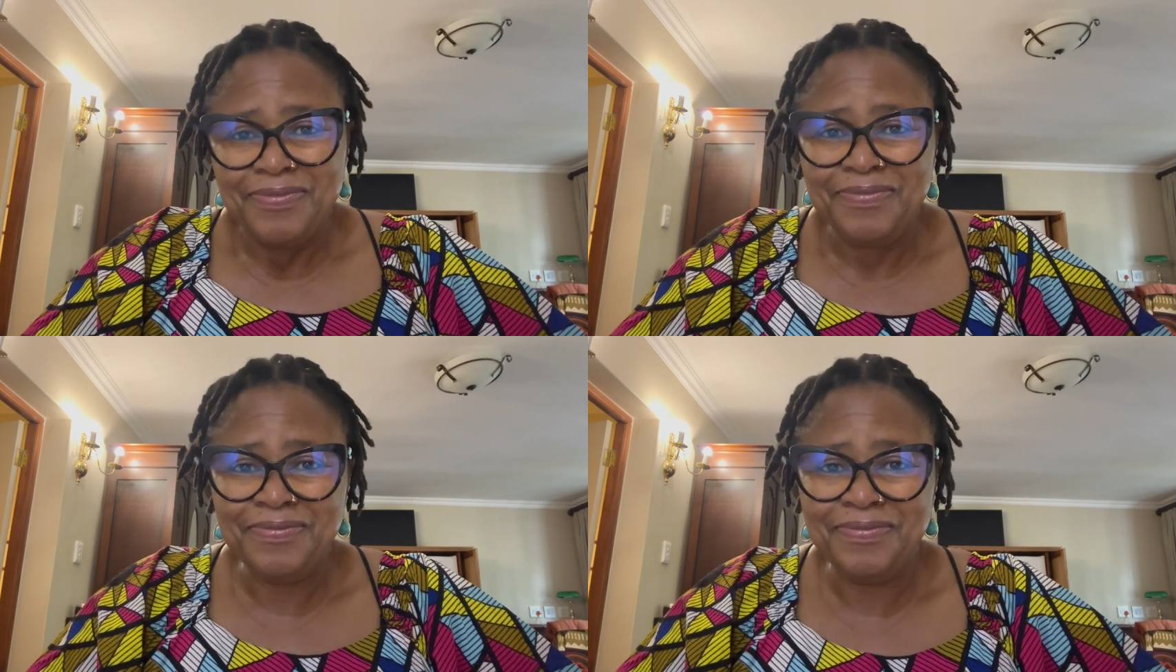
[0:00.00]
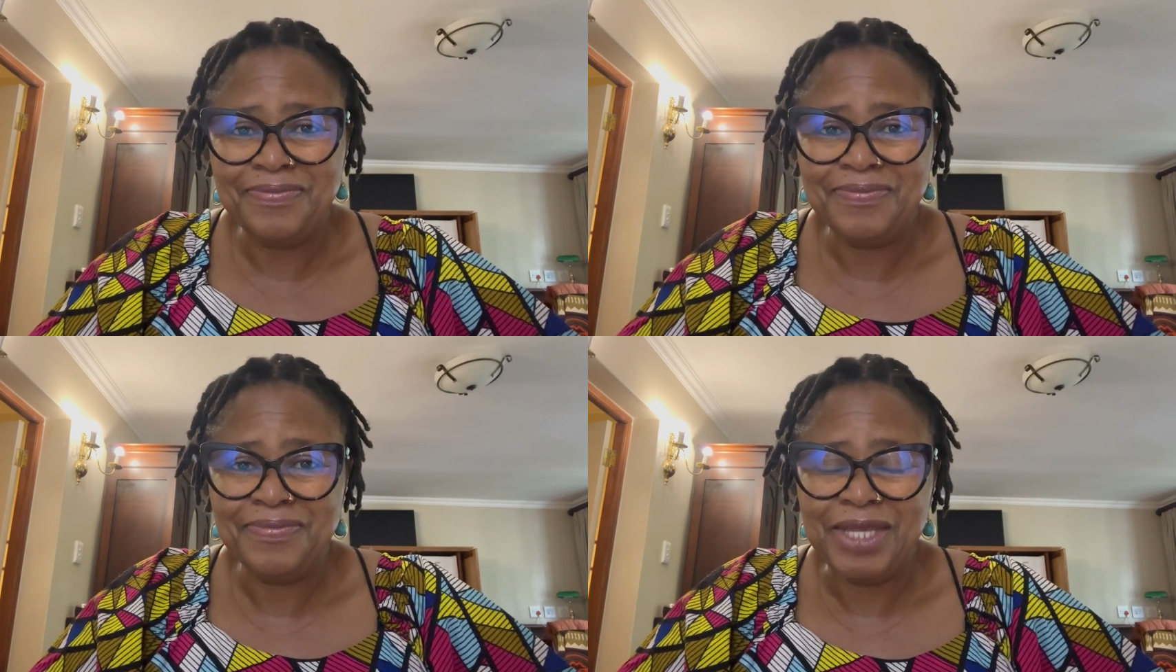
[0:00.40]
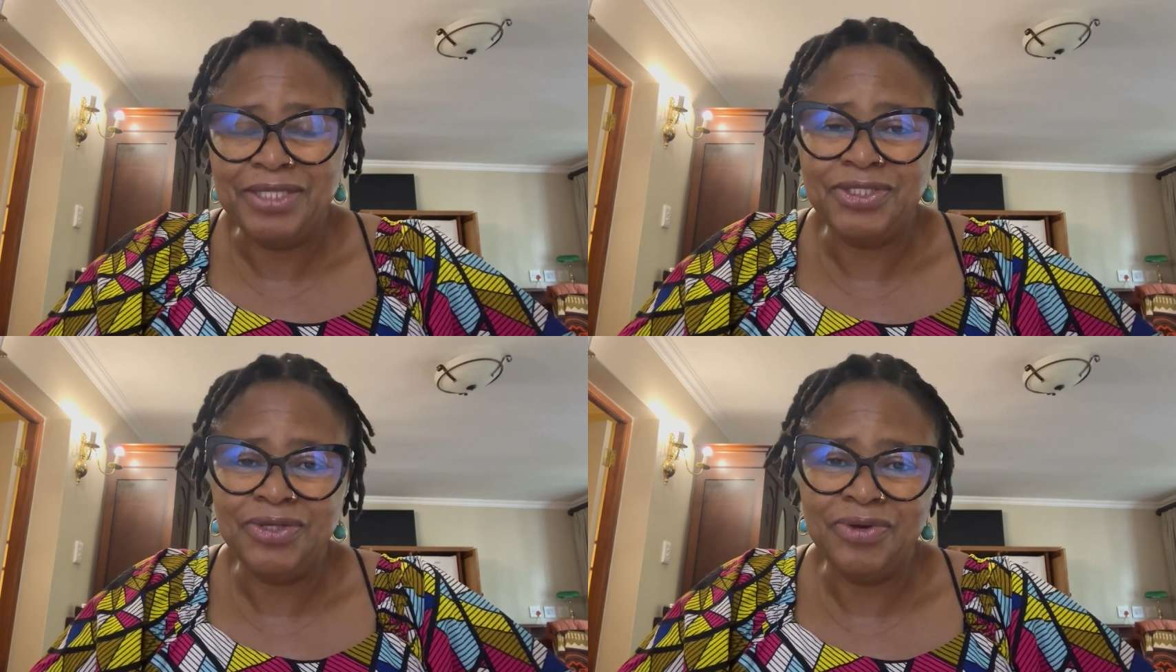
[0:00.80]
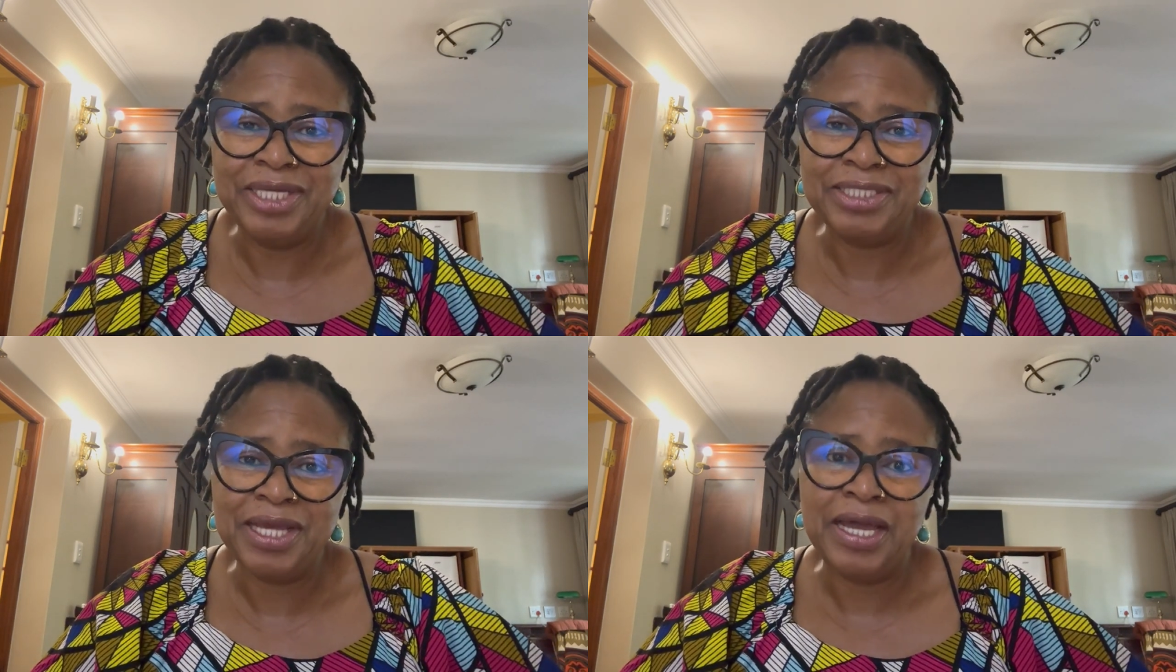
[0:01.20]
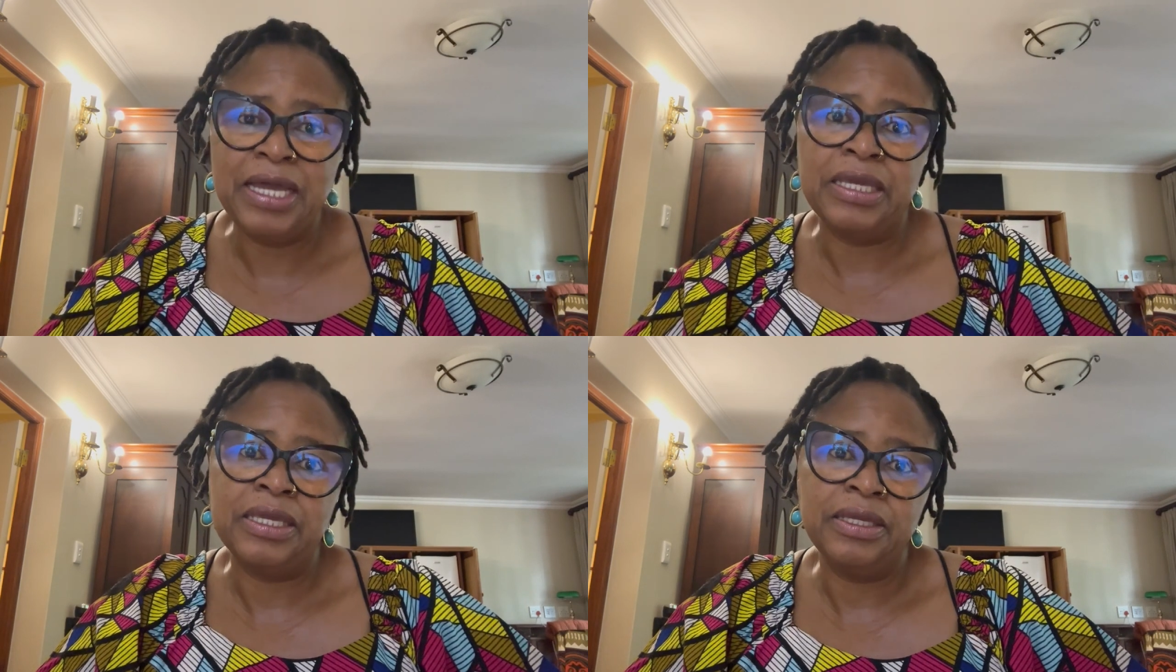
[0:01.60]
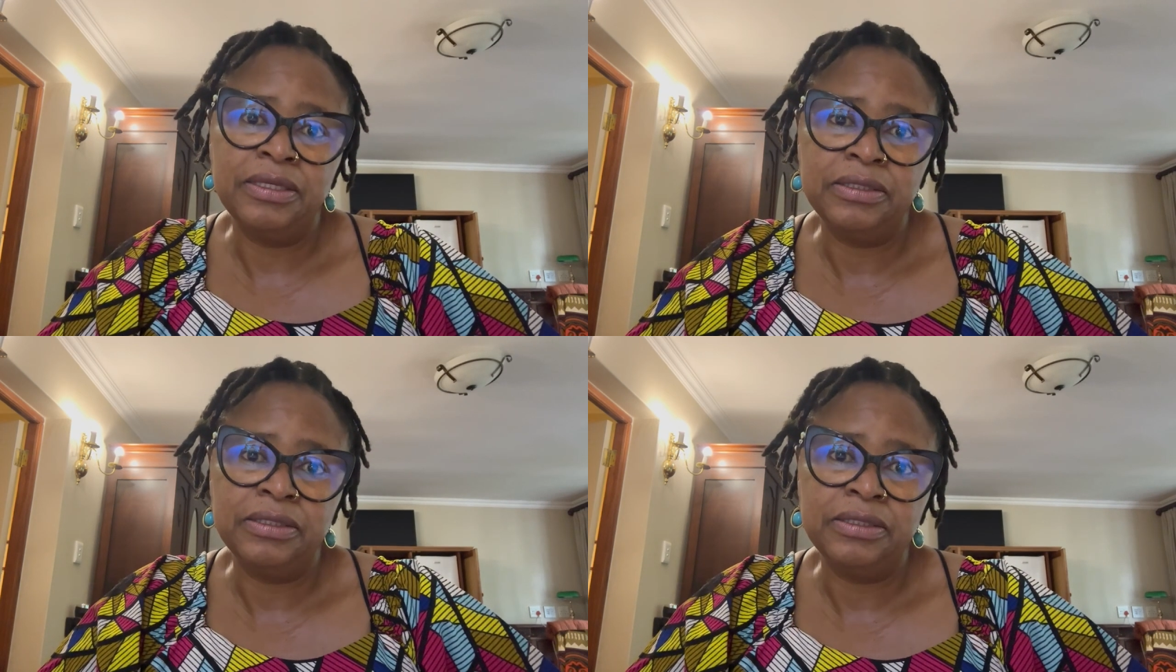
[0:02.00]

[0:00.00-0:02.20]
And so as I